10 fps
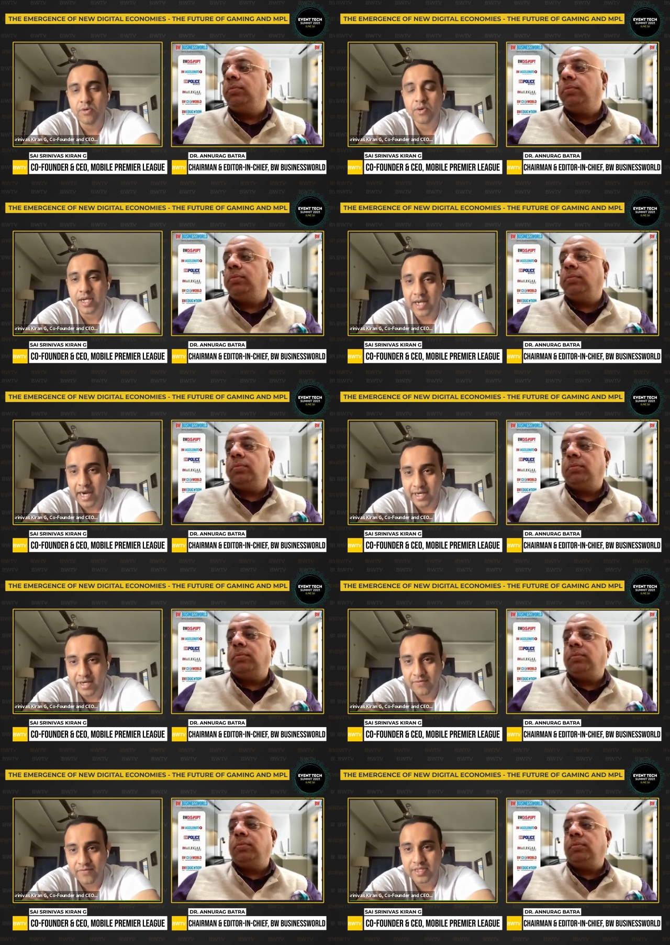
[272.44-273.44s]
Speaker 1: more
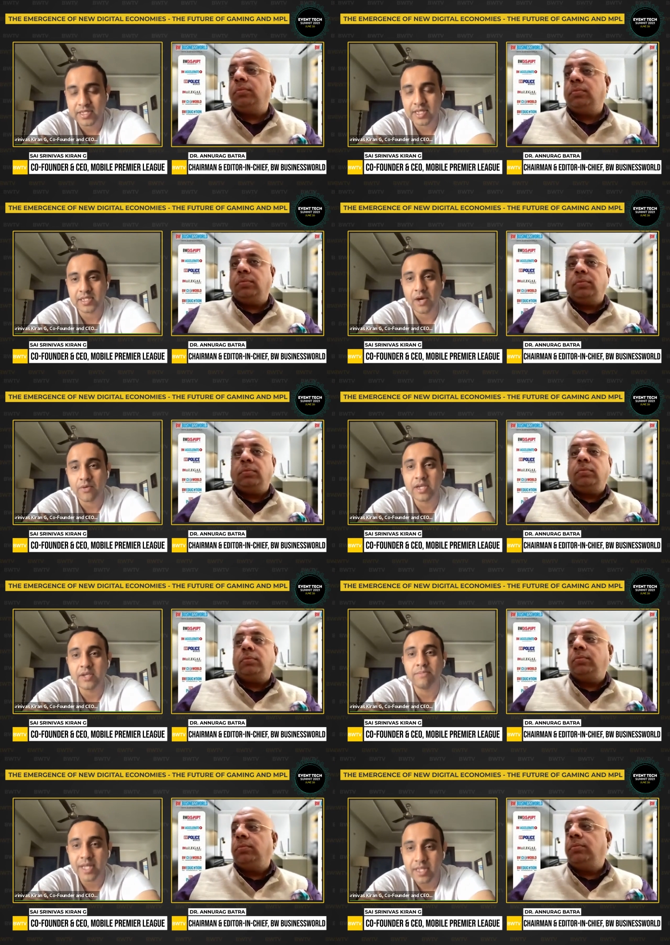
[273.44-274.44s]
interactive in sense how
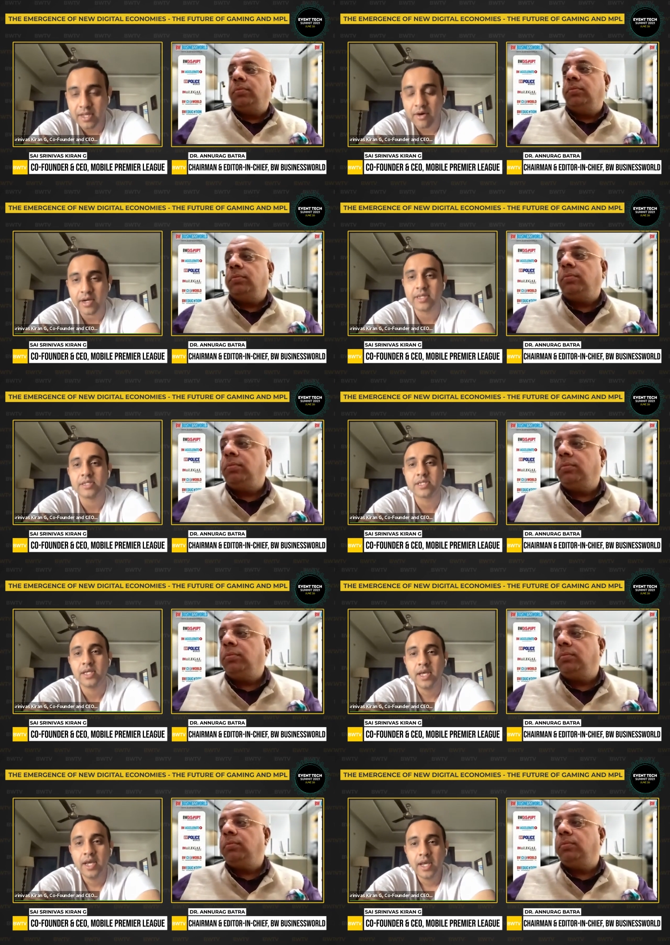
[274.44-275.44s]
can you bring the
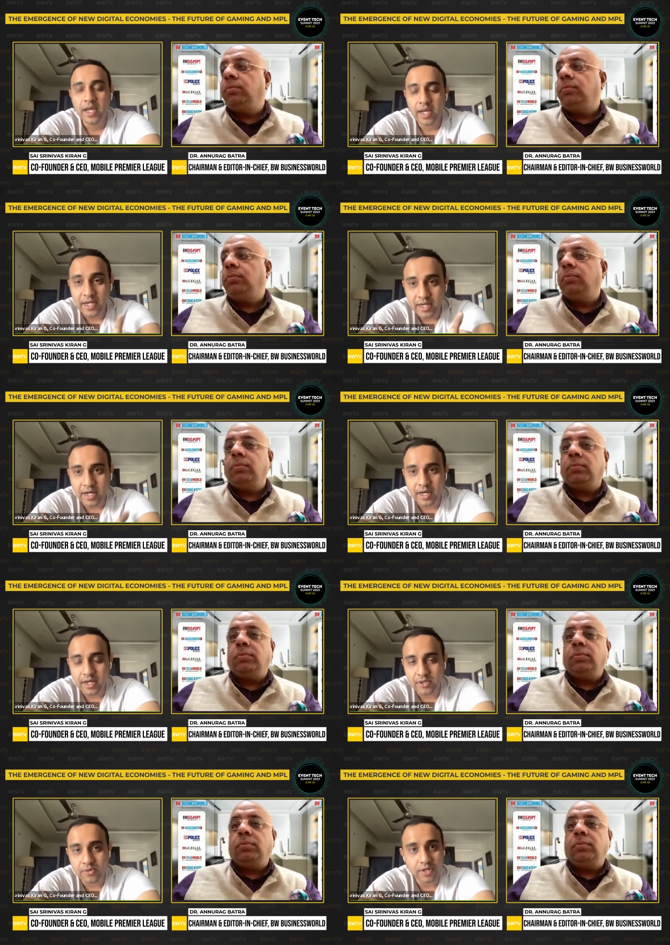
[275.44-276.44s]
audience in,
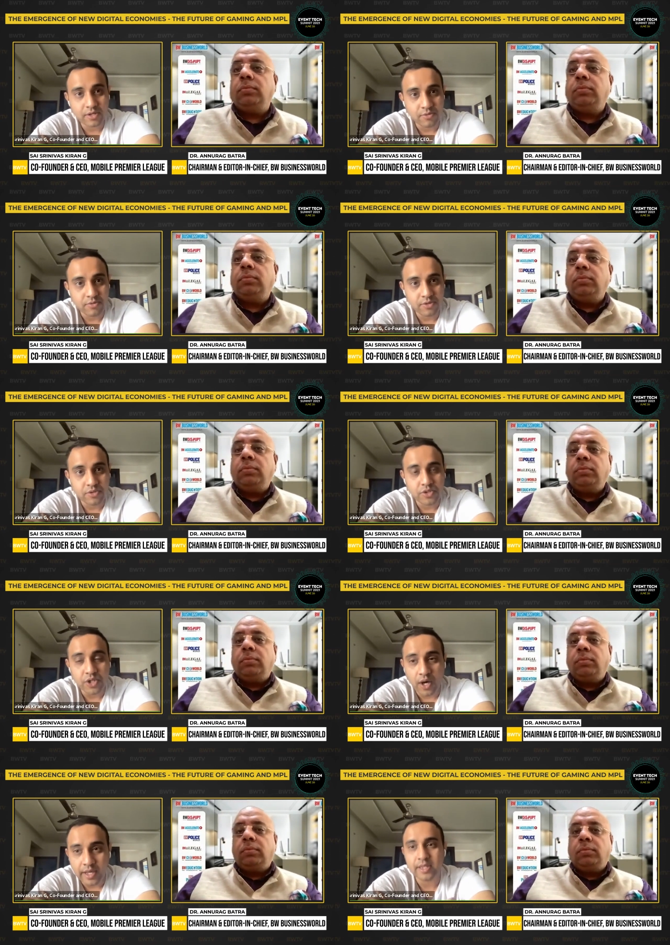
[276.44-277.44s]
uh, to, to, to
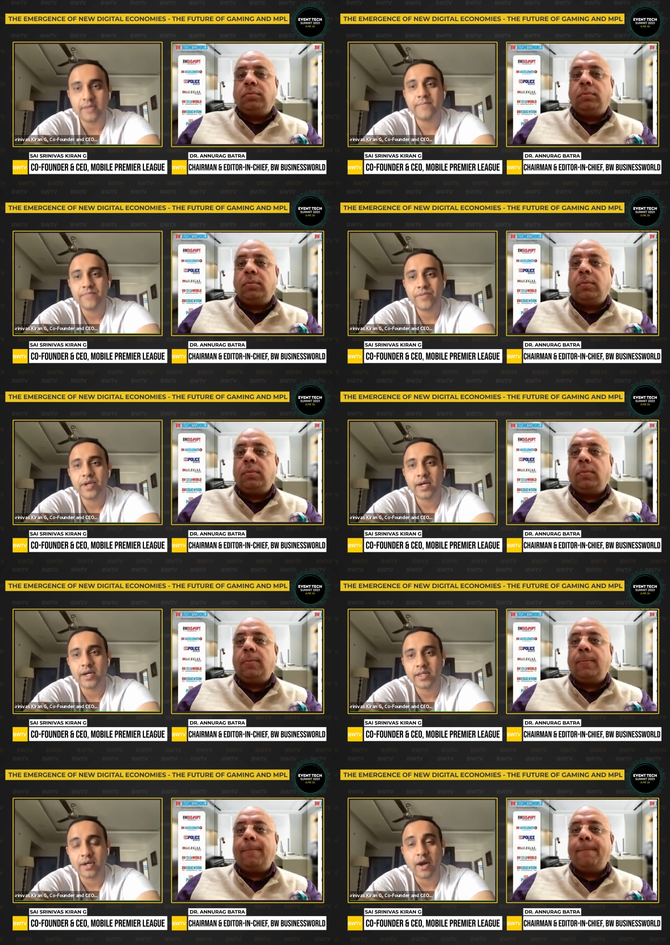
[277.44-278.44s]
join
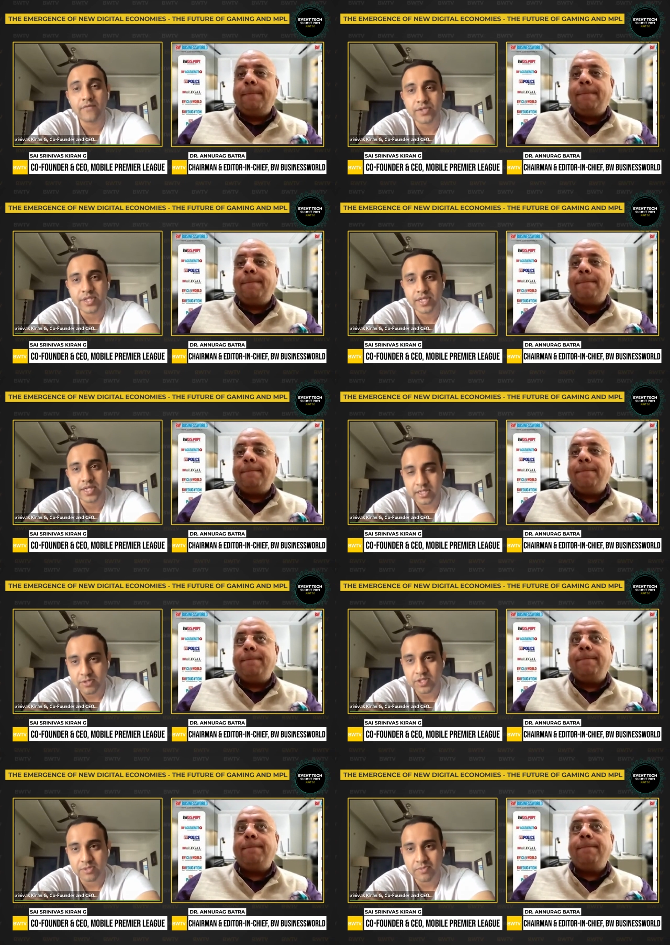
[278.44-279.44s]
uh, the conversation
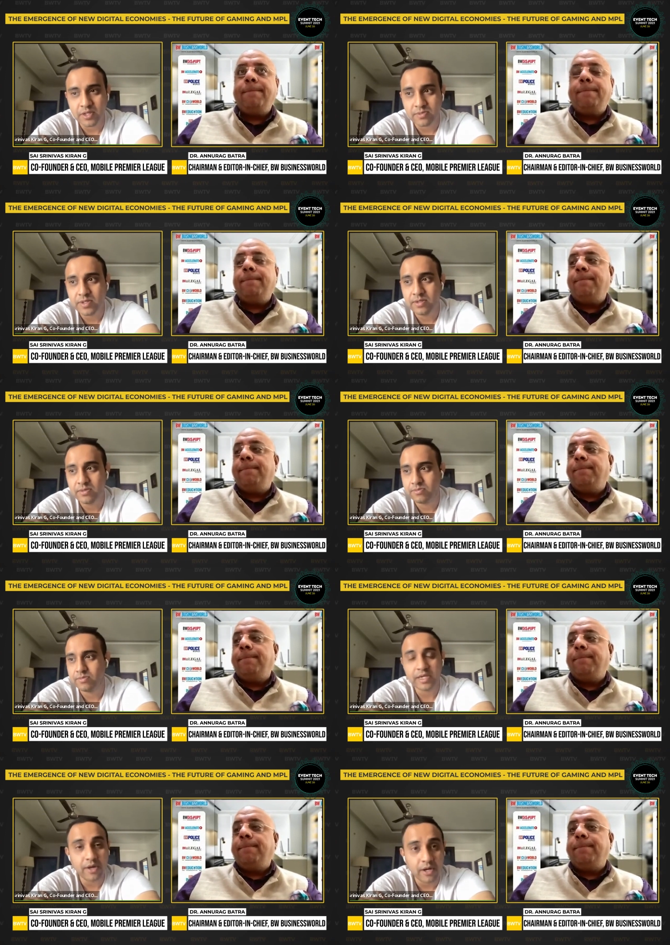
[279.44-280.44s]
as much as possible it
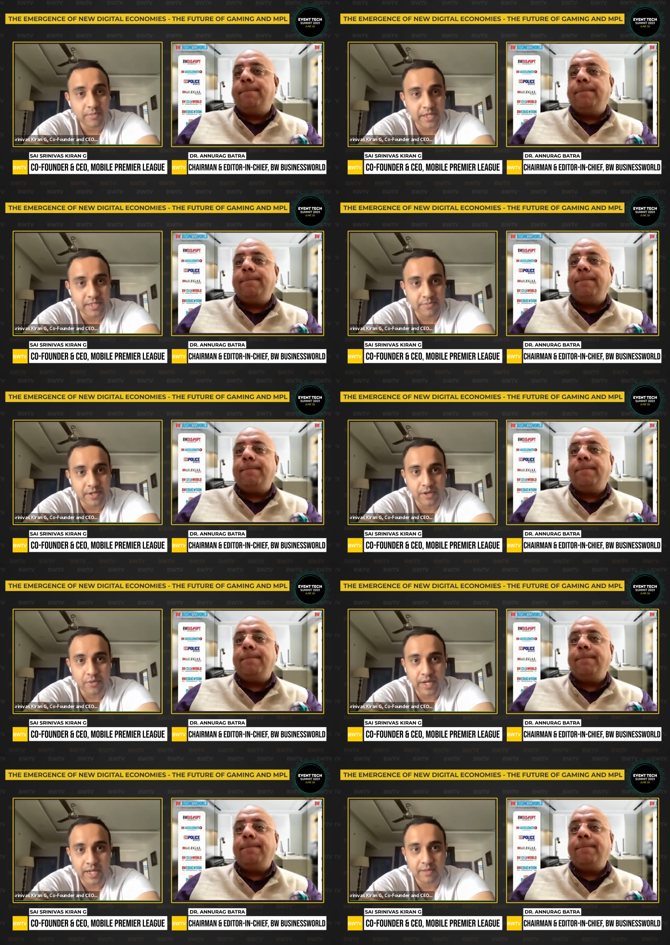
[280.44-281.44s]
need not be a simple
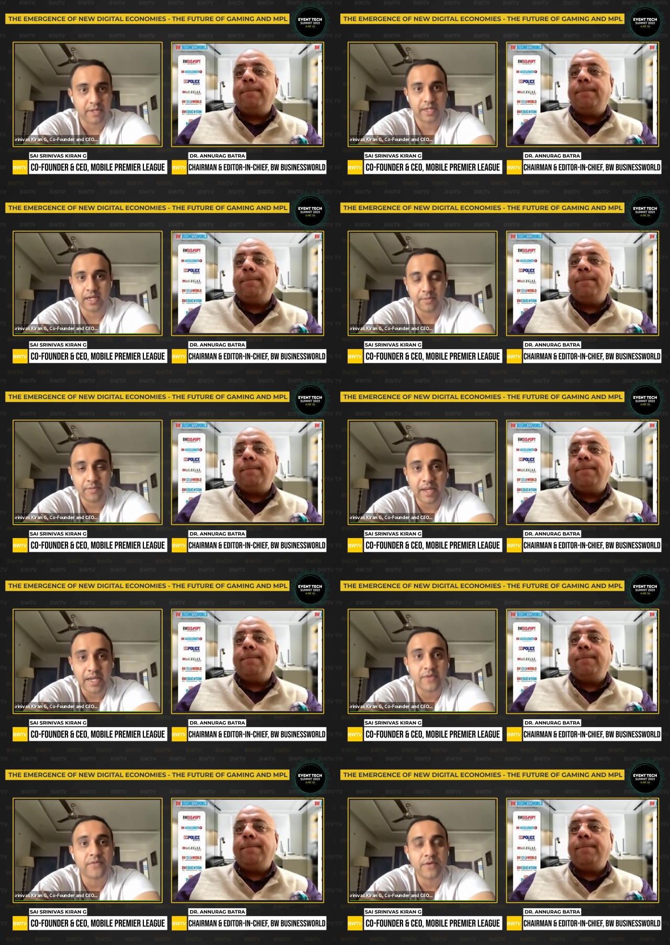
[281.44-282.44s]
q&a but there can be
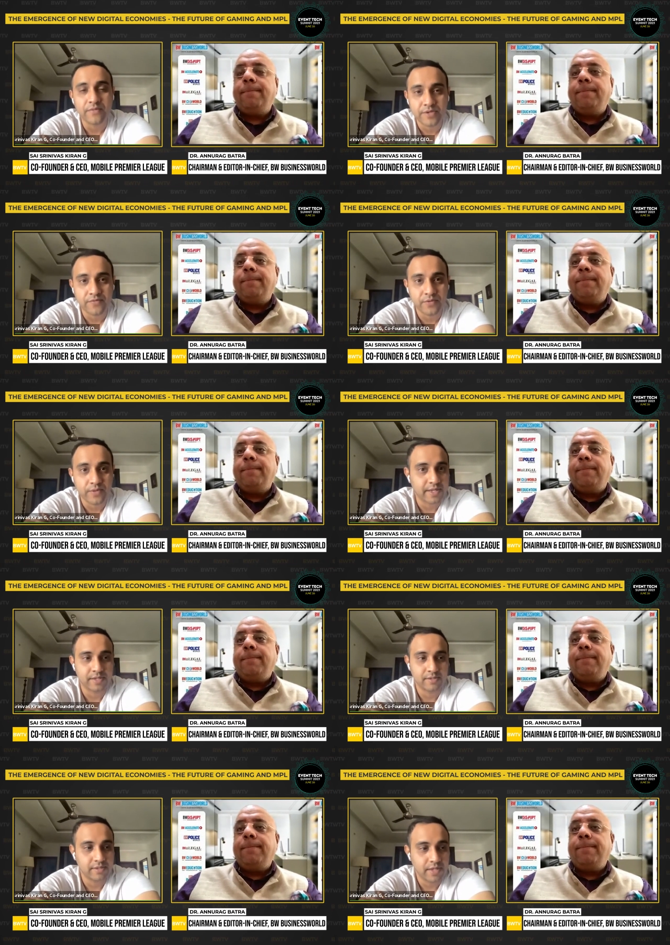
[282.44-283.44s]
many different ways of
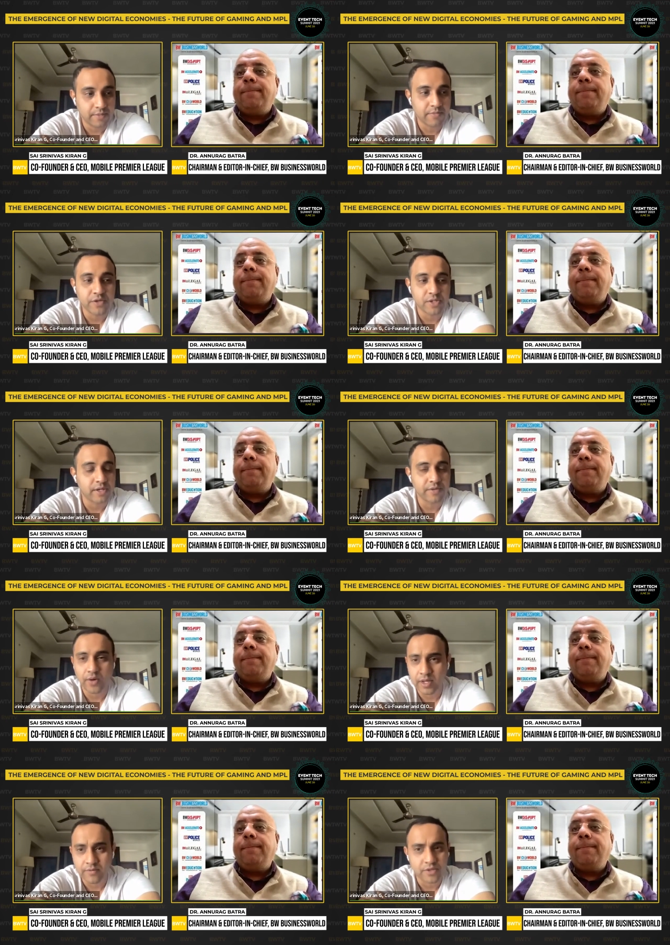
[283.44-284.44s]
doing it like virtual
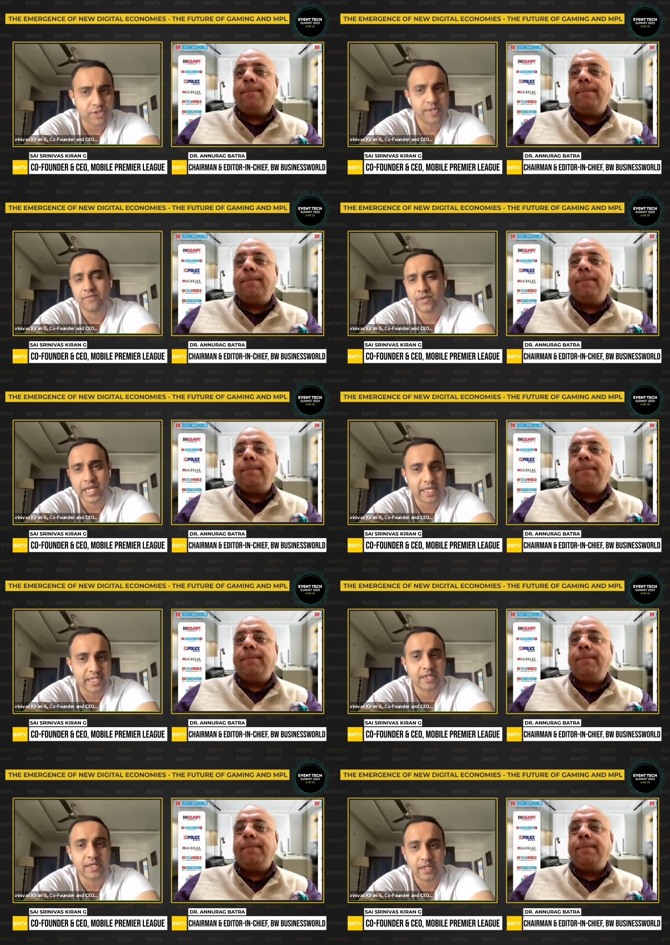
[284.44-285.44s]
rewarding virtual
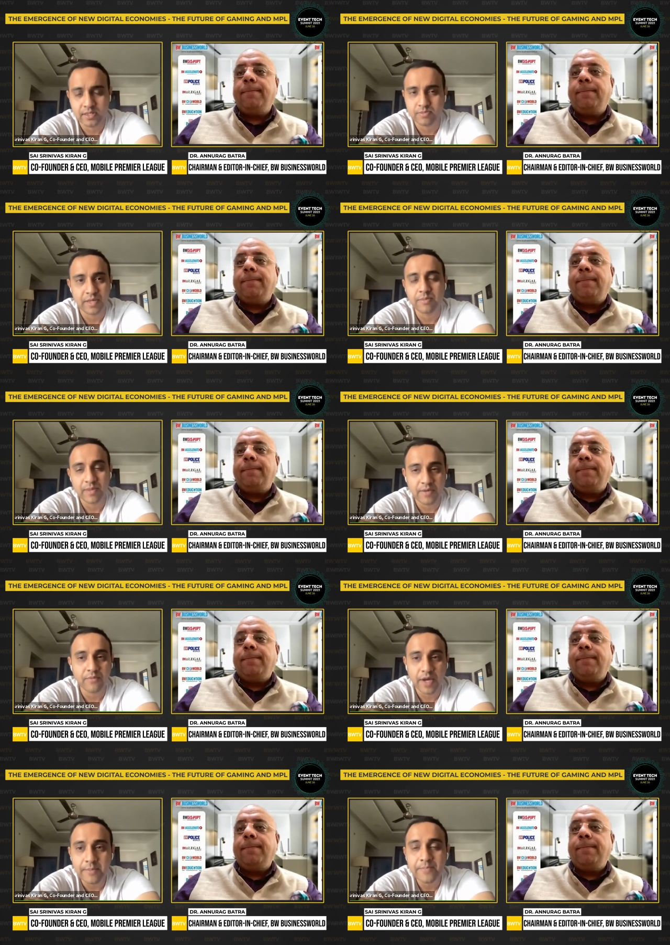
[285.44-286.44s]
gifting etc is being
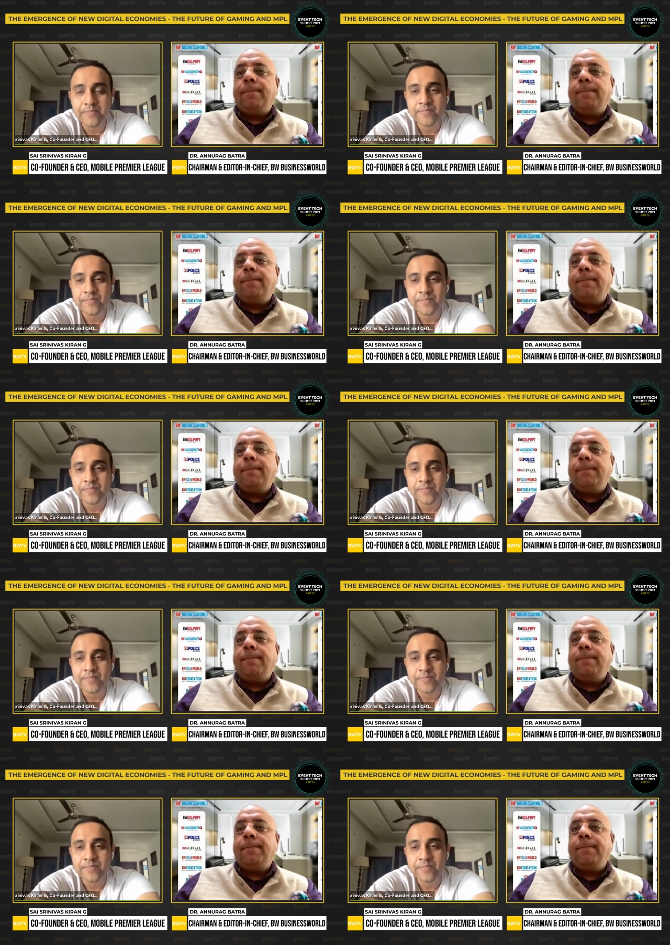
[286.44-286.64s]
being one